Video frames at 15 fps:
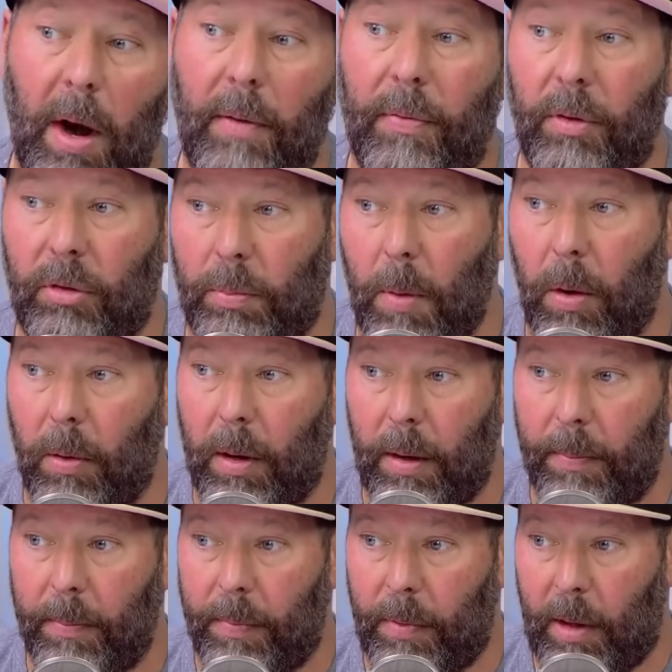ready for the smoke.
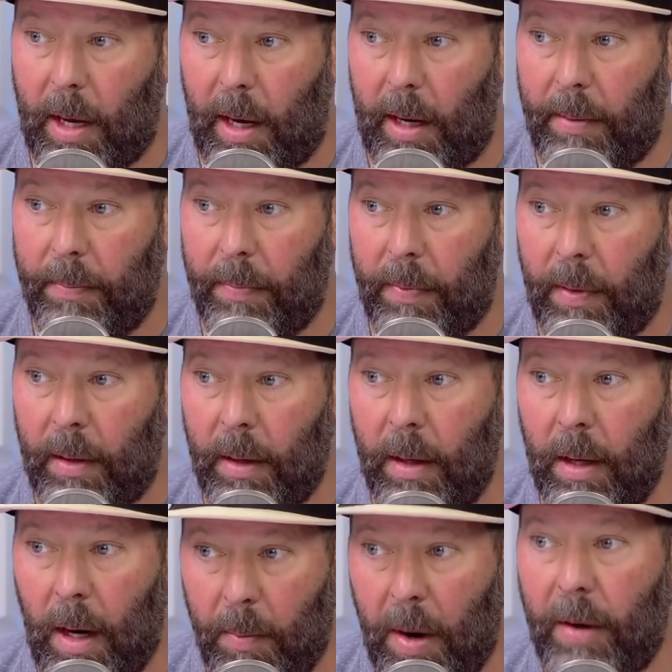Okay. Okay.
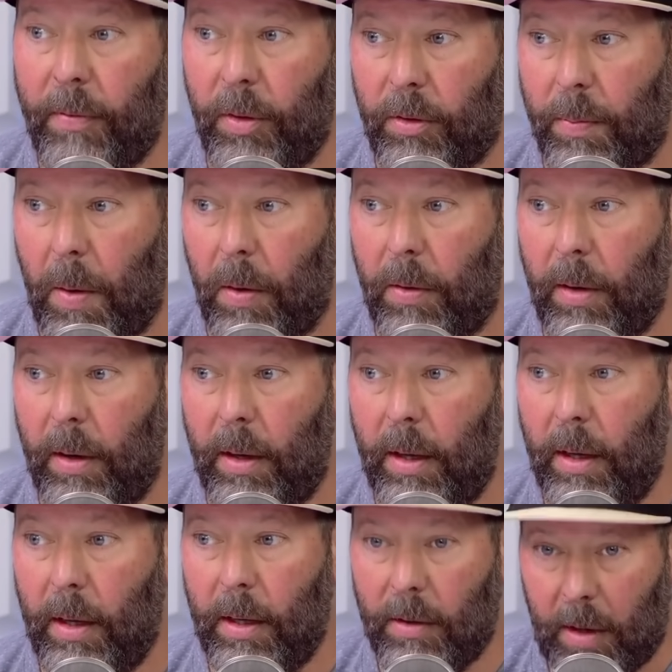I'm ready for the smoke.
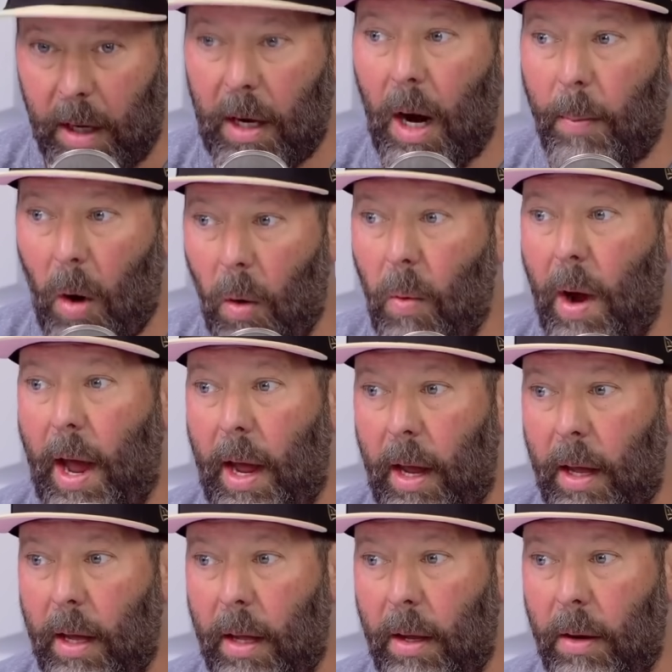It's gonna come our way.
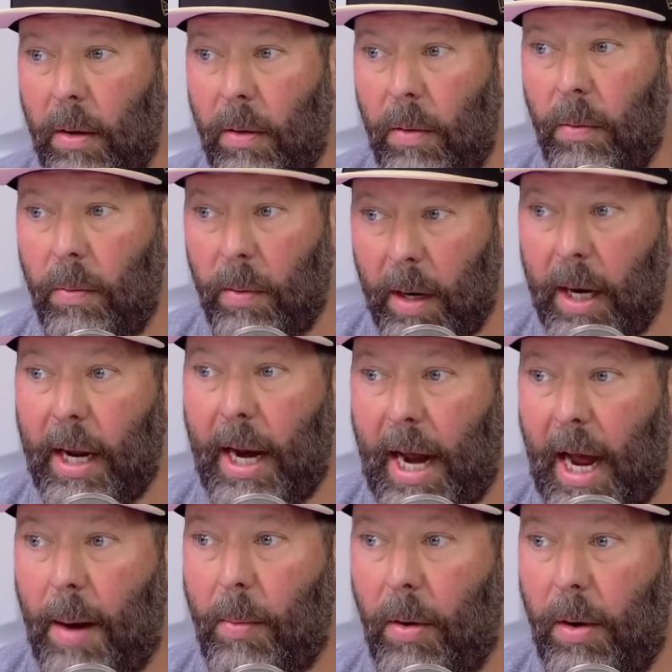We're gonna get
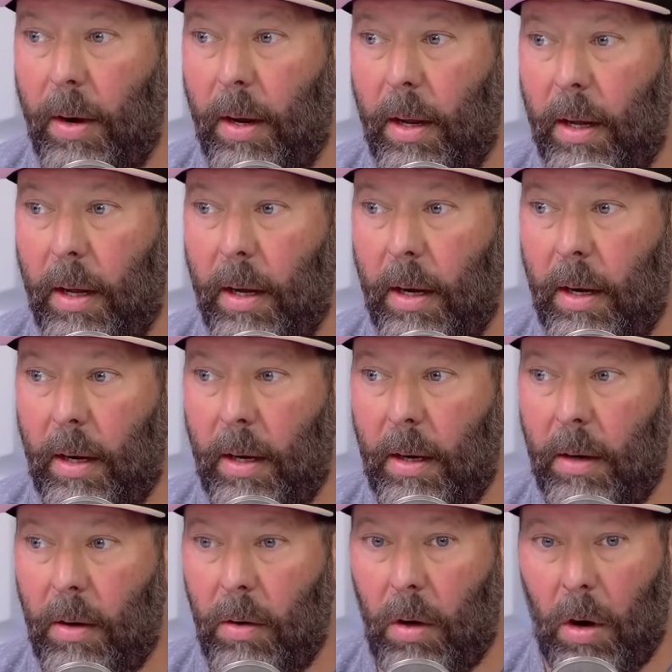hammered.
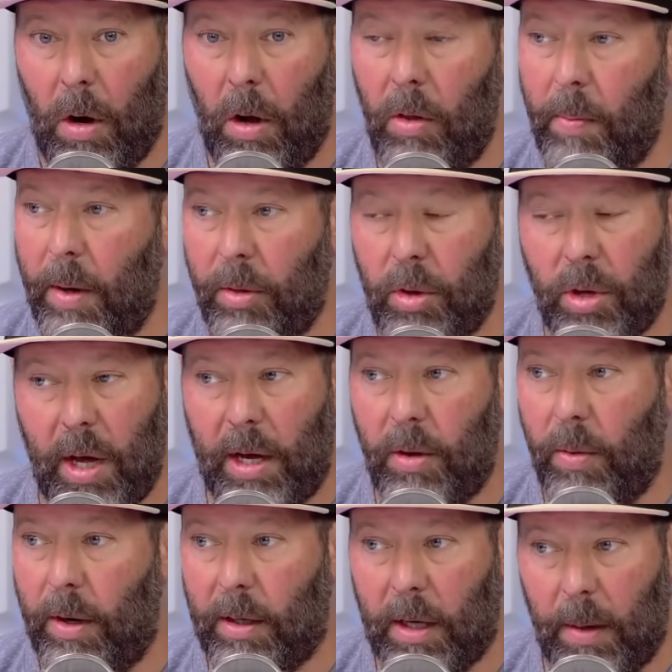All the month of
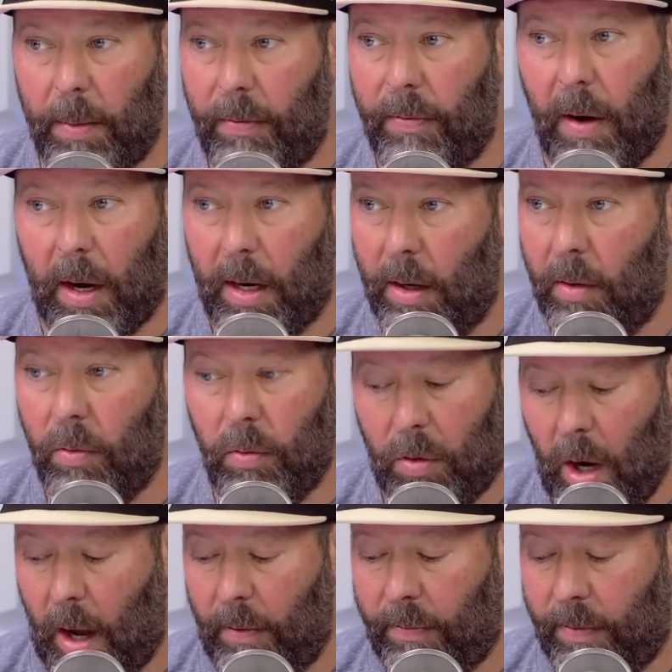January, it's gonna be
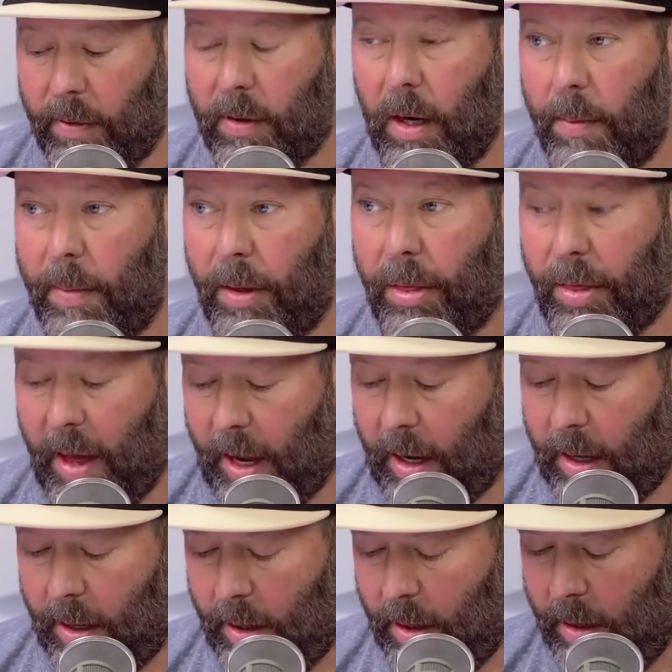tough. It's gonna be thick.